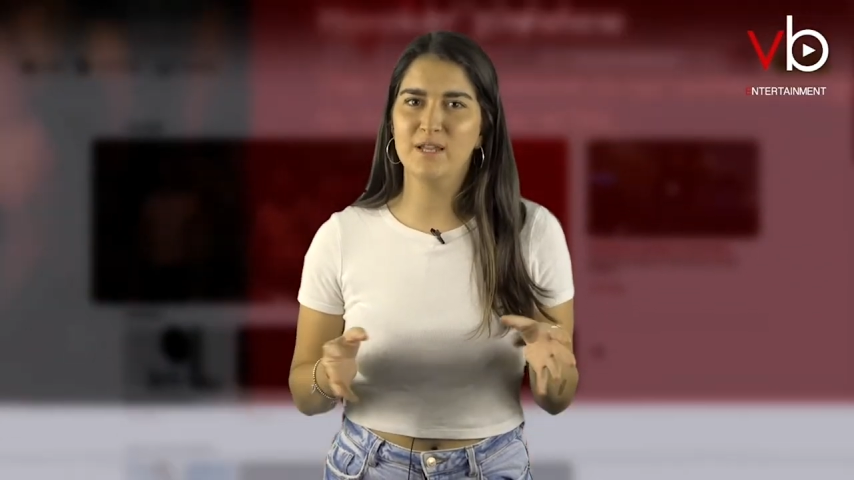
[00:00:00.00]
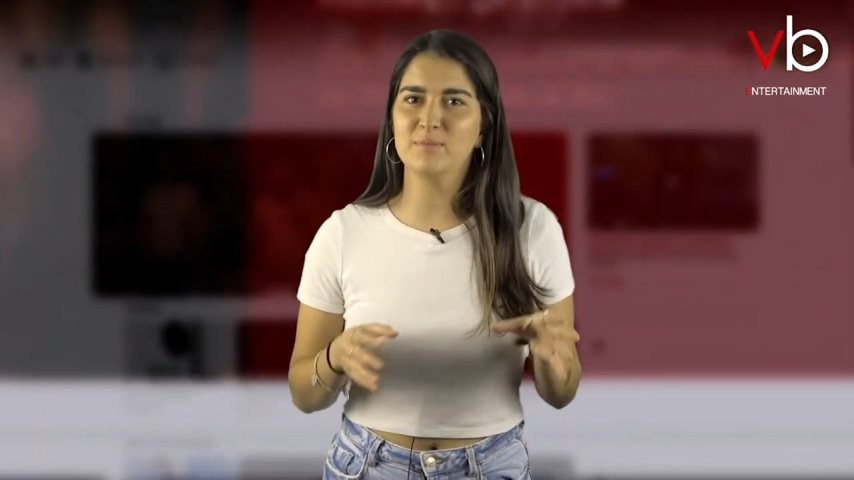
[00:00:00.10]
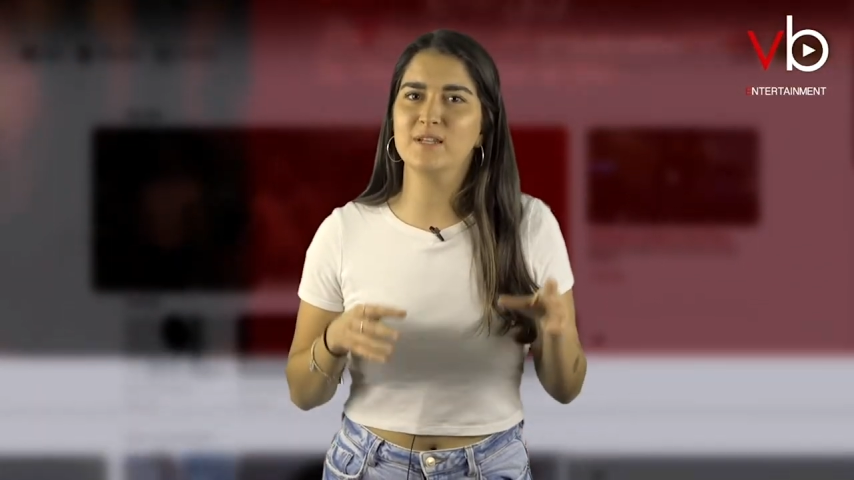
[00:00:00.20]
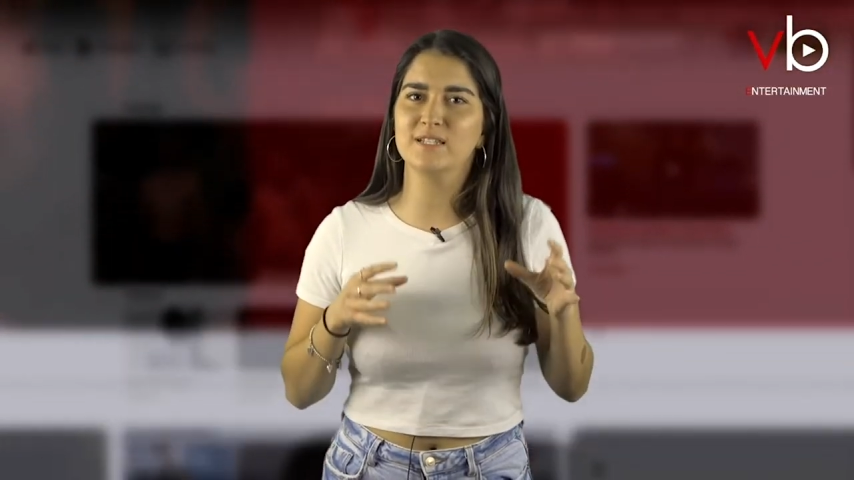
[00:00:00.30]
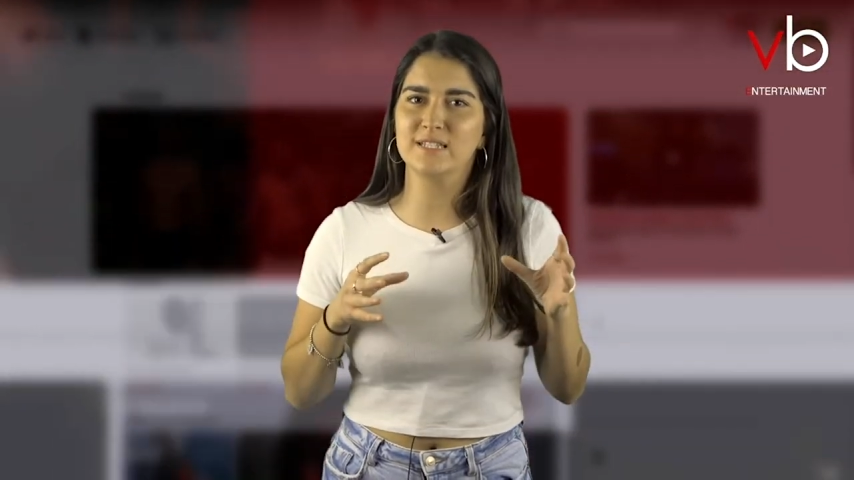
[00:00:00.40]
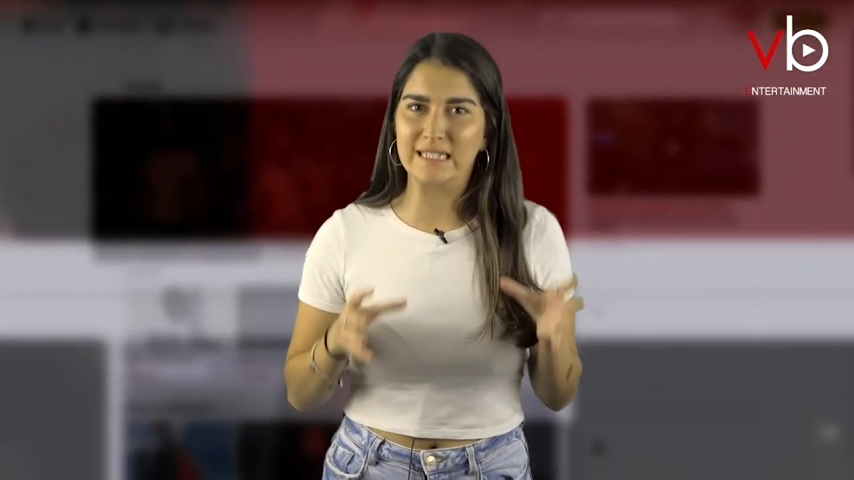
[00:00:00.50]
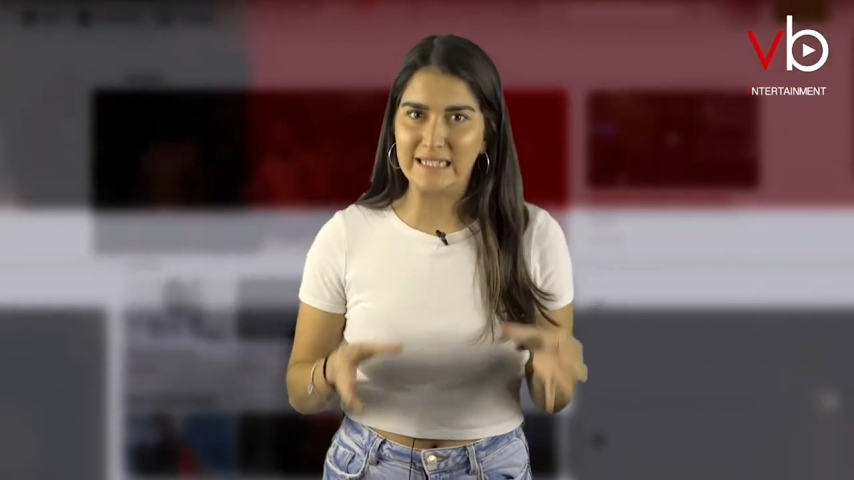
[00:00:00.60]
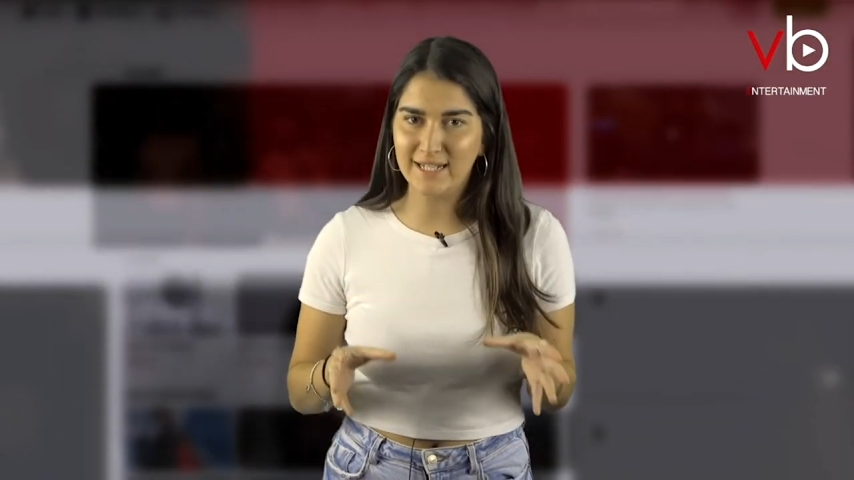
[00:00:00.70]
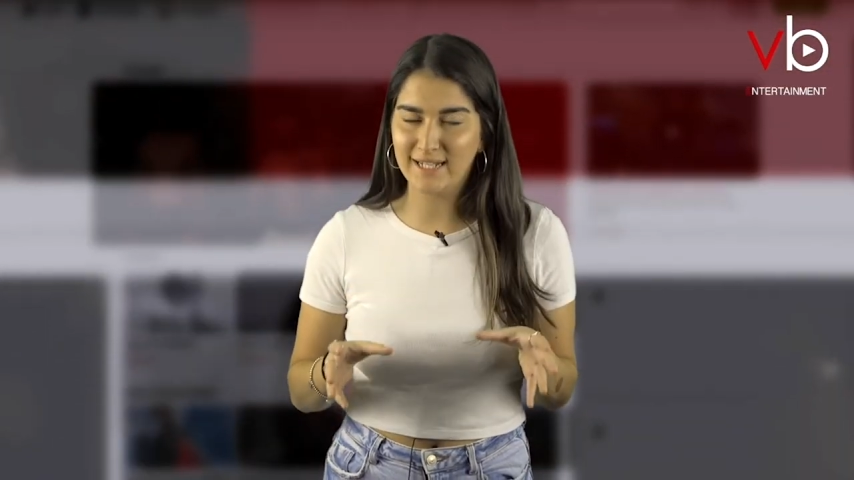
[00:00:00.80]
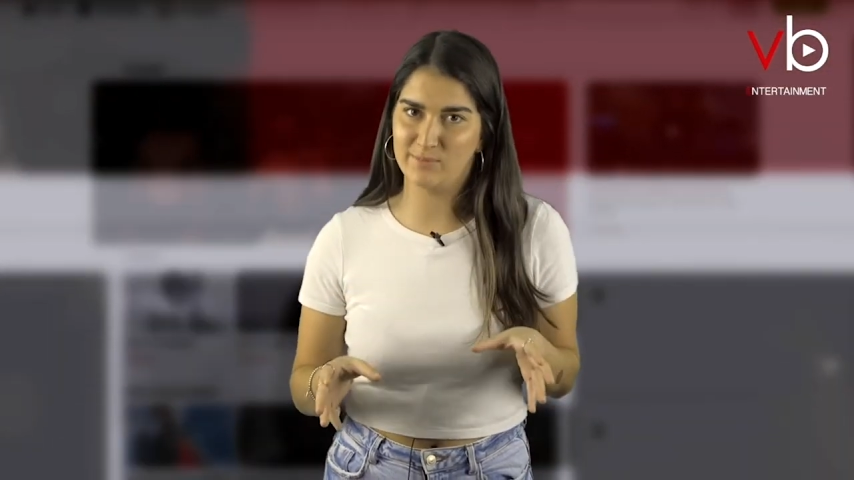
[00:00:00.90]
maybe a
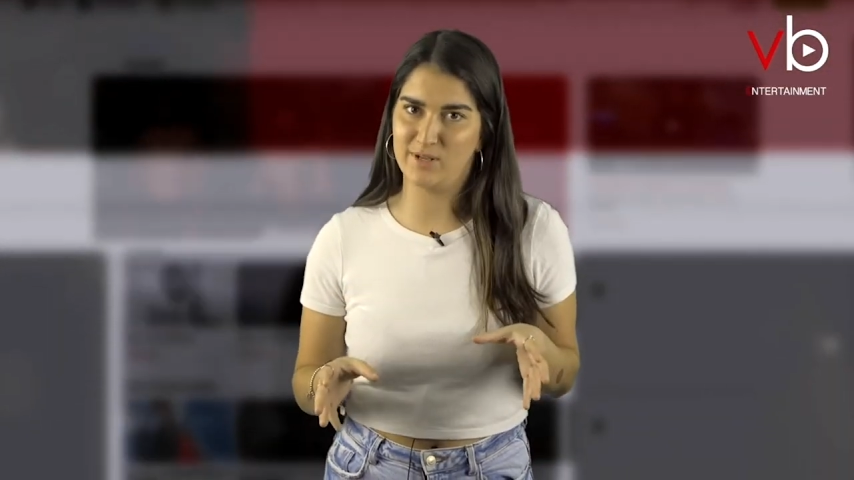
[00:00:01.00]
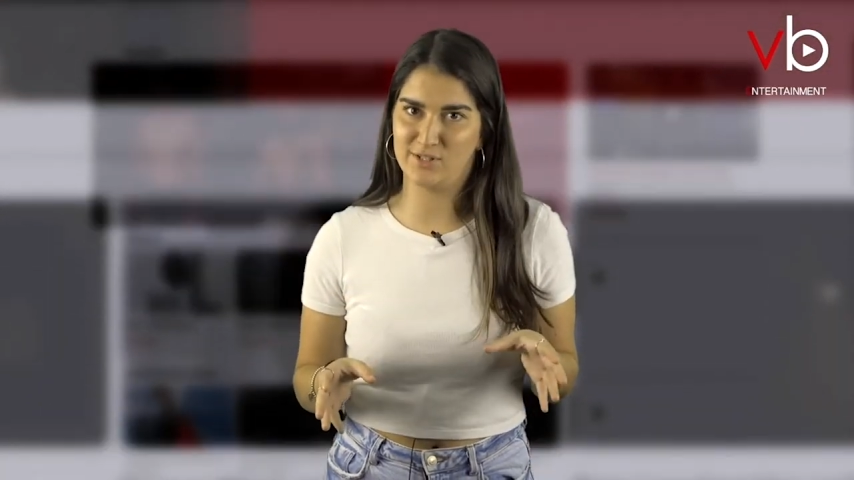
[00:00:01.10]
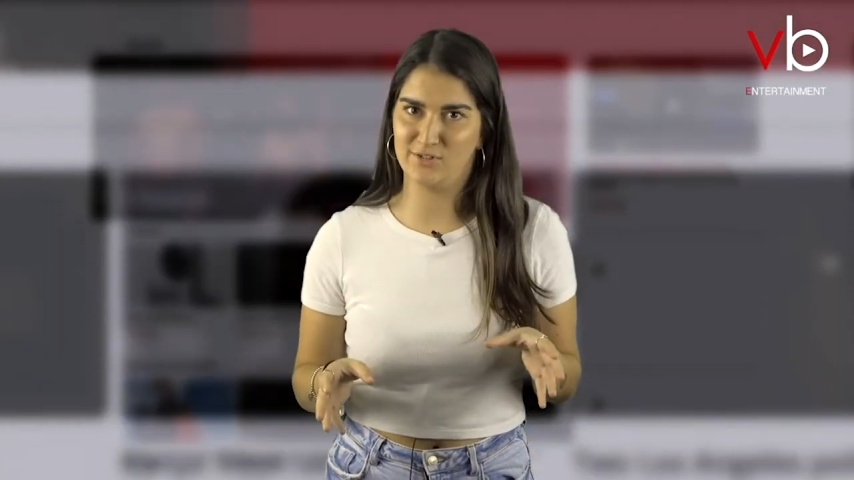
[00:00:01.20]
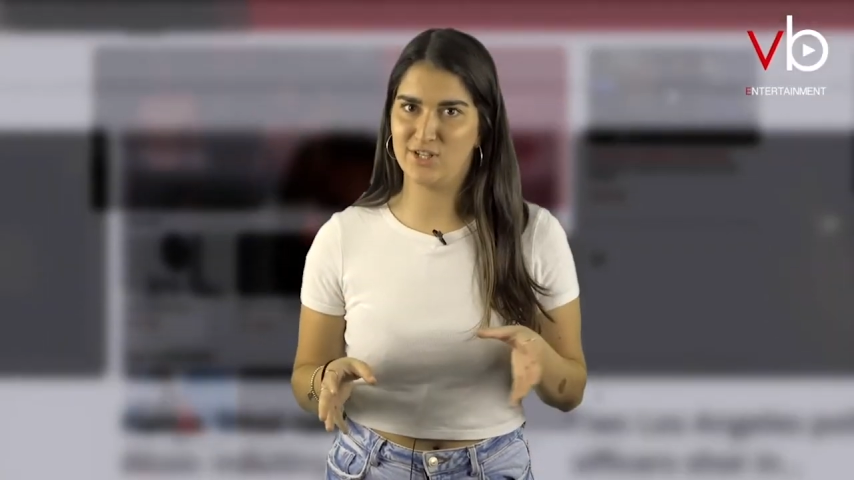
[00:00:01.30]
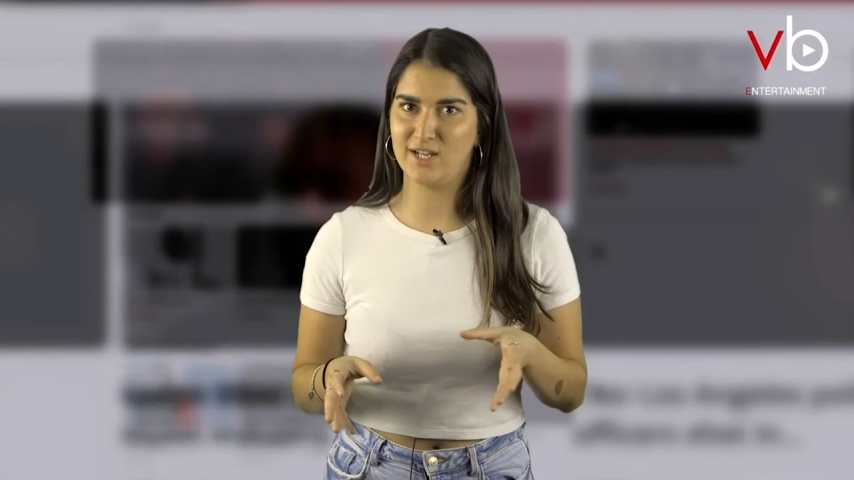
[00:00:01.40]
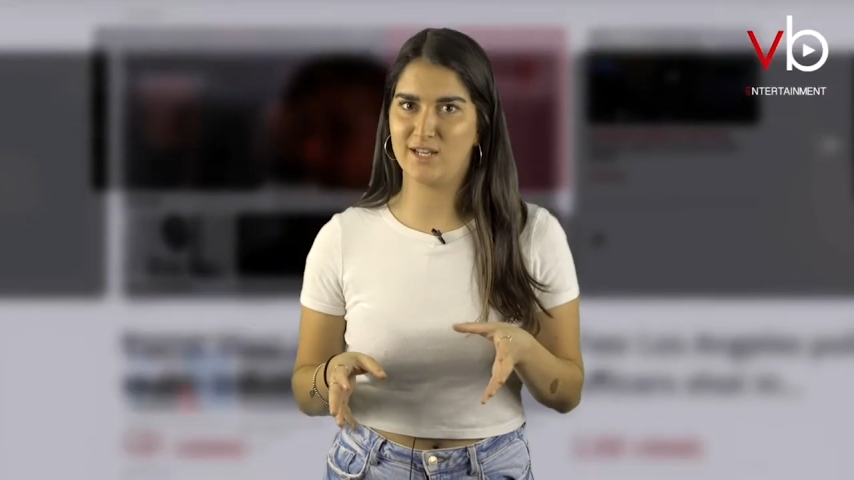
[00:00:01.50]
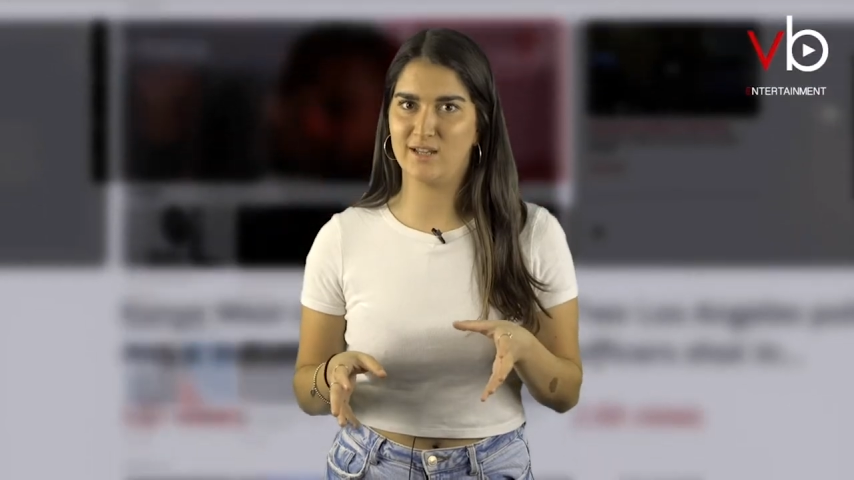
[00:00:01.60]
slightly bit too cheeky